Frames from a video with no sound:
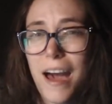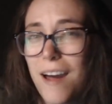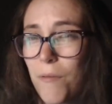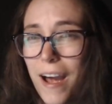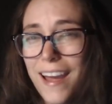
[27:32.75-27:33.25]

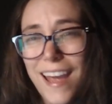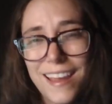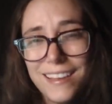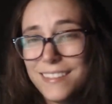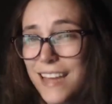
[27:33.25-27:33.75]

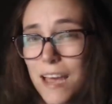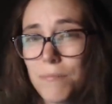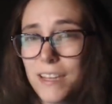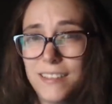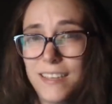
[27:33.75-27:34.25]
Why he's
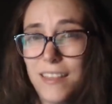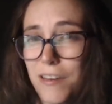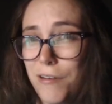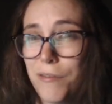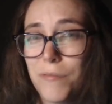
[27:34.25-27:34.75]
tap
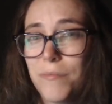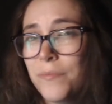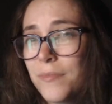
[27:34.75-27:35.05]
dancing though